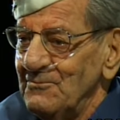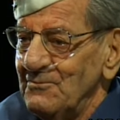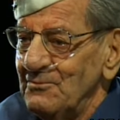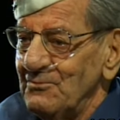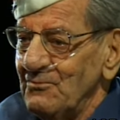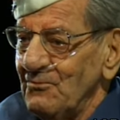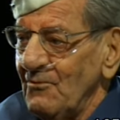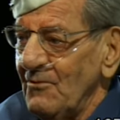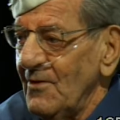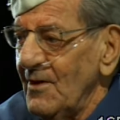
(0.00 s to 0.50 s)

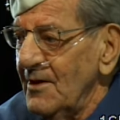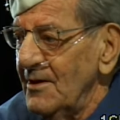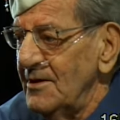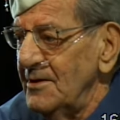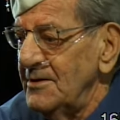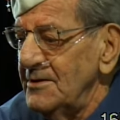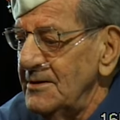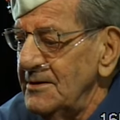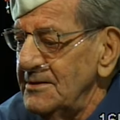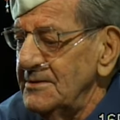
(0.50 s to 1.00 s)
And
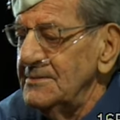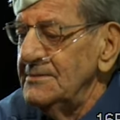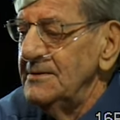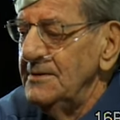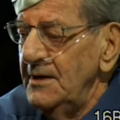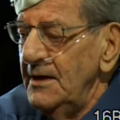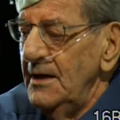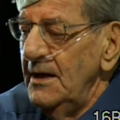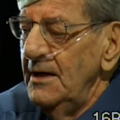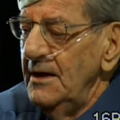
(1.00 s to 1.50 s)

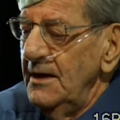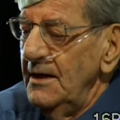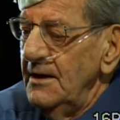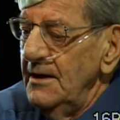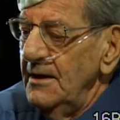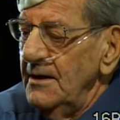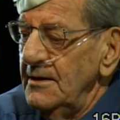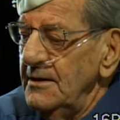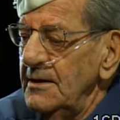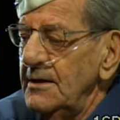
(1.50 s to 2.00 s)

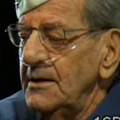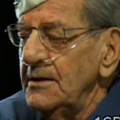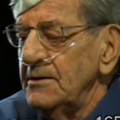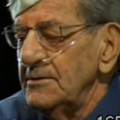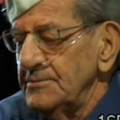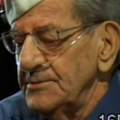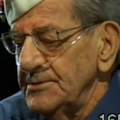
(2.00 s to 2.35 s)
oh, it's a